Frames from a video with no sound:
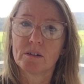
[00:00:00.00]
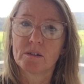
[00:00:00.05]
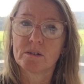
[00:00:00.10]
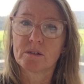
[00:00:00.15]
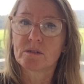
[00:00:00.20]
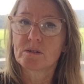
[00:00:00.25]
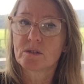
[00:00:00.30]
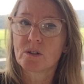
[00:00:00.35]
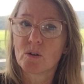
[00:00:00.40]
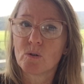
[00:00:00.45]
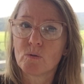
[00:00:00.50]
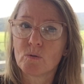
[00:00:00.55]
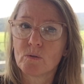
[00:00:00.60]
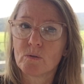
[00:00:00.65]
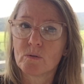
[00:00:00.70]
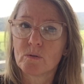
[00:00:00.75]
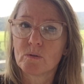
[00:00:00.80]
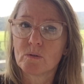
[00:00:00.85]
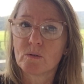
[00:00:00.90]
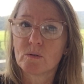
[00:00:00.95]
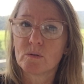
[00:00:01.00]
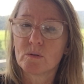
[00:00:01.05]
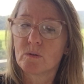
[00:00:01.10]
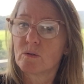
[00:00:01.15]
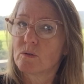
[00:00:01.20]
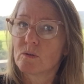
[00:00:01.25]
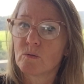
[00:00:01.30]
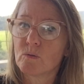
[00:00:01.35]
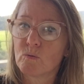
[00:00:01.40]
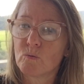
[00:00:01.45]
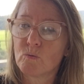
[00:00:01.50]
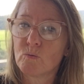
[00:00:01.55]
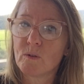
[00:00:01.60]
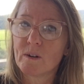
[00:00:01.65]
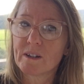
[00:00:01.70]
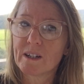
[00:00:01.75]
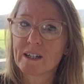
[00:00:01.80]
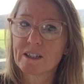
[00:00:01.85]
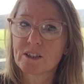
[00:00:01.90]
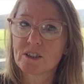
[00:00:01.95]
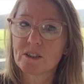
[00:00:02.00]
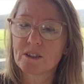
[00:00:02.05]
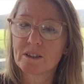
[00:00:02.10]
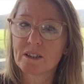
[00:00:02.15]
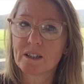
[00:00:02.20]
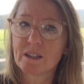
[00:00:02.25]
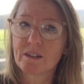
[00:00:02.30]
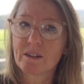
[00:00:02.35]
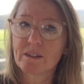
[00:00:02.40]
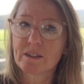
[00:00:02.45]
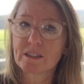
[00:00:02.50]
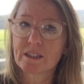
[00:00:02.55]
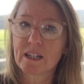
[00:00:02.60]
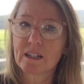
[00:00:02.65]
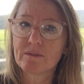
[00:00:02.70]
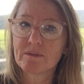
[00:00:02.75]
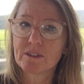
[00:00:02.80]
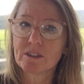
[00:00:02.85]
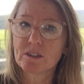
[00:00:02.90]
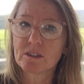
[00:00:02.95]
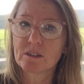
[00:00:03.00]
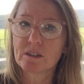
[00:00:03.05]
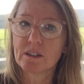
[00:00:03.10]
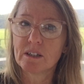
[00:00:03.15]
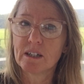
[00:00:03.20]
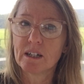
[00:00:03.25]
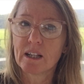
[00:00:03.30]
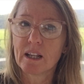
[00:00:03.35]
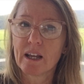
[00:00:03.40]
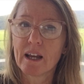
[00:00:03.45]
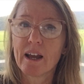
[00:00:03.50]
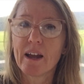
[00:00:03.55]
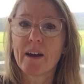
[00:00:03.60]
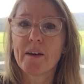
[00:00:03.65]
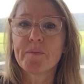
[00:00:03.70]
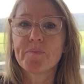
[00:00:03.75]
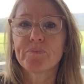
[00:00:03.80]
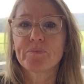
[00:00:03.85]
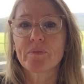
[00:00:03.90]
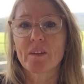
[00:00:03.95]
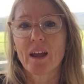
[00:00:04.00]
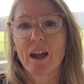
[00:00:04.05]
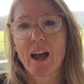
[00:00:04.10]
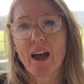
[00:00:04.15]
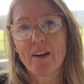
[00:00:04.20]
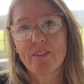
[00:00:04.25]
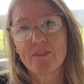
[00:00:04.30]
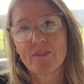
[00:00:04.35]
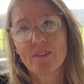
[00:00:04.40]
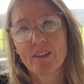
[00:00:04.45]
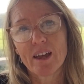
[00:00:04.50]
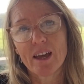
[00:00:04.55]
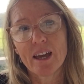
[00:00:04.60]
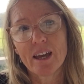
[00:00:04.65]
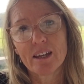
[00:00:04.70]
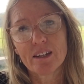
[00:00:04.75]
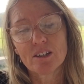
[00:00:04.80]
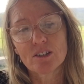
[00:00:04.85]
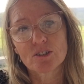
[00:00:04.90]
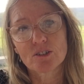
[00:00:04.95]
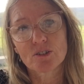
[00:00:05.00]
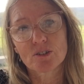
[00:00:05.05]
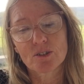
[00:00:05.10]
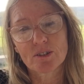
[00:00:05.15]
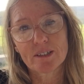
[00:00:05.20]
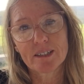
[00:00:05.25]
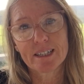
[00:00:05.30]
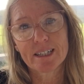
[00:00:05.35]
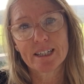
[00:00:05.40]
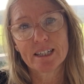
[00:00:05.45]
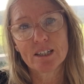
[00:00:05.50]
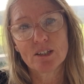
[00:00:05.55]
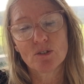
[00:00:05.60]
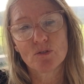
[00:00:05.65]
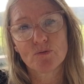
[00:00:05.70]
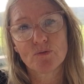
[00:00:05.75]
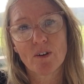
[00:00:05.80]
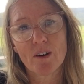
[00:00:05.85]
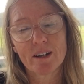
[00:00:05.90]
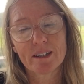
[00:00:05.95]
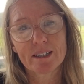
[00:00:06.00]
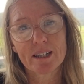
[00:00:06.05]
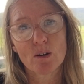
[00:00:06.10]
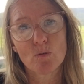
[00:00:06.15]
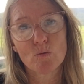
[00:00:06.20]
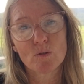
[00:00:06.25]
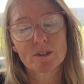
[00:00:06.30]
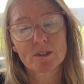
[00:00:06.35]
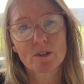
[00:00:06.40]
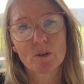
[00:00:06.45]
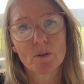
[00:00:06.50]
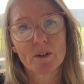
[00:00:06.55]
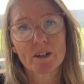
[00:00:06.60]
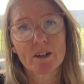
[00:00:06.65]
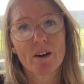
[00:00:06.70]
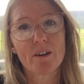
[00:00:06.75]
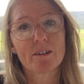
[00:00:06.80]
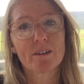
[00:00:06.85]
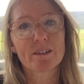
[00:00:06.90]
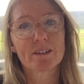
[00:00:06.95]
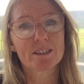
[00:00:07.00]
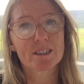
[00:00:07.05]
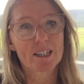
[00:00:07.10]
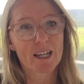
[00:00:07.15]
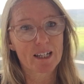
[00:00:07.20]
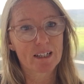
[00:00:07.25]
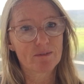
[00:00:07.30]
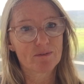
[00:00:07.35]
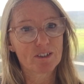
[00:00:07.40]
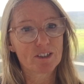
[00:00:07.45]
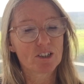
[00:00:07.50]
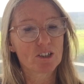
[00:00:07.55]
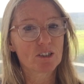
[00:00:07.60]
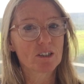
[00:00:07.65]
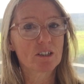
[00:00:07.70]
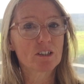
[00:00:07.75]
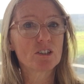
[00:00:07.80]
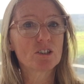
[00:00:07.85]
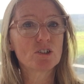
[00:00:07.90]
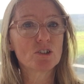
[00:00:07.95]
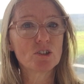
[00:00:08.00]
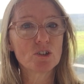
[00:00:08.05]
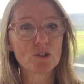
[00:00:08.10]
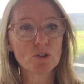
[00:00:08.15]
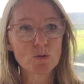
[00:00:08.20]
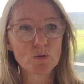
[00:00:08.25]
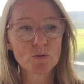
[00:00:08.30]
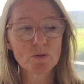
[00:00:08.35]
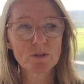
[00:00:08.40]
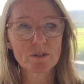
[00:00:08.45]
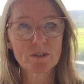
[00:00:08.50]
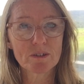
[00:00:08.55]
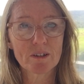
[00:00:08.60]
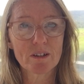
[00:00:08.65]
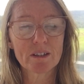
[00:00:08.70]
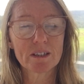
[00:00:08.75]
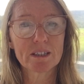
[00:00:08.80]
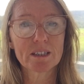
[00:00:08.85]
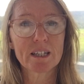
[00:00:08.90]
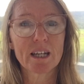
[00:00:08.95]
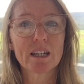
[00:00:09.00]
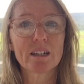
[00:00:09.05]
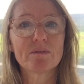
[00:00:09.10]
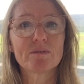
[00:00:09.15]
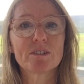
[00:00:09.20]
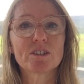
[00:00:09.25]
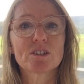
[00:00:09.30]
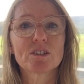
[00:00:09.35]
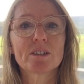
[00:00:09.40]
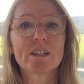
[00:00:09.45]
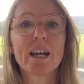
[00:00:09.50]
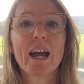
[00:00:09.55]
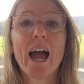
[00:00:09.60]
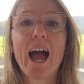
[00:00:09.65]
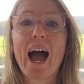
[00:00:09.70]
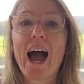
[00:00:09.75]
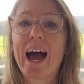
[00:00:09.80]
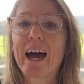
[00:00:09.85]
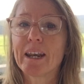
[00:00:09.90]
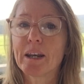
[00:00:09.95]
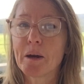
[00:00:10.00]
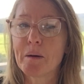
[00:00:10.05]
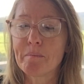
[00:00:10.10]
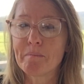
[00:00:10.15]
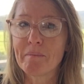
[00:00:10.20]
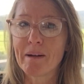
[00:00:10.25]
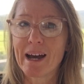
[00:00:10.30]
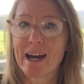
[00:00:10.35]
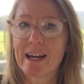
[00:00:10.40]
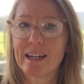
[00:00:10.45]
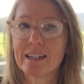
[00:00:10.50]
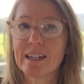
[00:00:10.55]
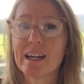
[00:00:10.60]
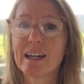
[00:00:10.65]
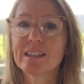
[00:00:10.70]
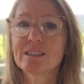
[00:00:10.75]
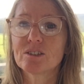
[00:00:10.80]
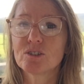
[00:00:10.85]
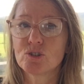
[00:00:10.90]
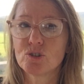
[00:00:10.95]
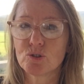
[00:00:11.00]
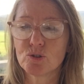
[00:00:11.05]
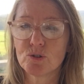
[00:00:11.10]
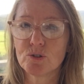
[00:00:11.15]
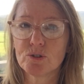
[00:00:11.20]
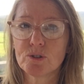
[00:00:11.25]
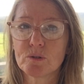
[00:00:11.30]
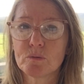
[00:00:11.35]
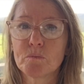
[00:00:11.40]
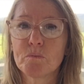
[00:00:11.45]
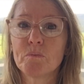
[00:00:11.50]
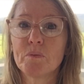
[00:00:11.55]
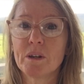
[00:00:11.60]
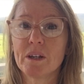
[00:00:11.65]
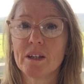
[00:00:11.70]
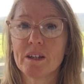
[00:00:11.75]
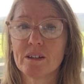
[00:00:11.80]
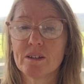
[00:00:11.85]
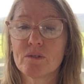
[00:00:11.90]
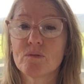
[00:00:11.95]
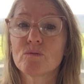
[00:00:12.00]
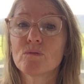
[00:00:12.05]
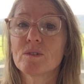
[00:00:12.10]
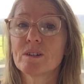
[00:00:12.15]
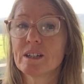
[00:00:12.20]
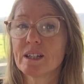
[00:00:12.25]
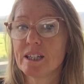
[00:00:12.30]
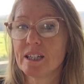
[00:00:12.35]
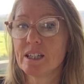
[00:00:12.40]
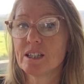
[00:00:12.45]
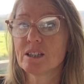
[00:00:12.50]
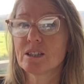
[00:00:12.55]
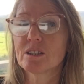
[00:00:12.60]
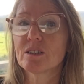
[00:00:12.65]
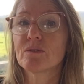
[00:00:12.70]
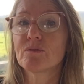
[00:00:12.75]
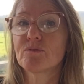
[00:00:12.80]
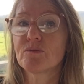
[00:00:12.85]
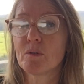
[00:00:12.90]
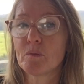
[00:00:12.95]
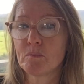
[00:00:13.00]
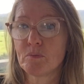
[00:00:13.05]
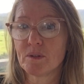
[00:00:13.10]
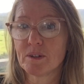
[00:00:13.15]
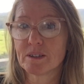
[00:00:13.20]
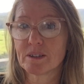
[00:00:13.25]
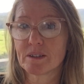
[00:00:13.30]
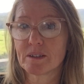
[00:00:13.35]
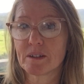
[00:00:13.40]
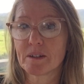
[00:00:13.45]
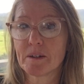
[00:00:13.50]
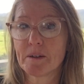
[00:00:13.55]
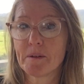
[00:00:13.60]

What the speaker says: so what has she seen on the television? And then suddenly you find out what's going on the television. The news is on the television and a man has just been released from prison.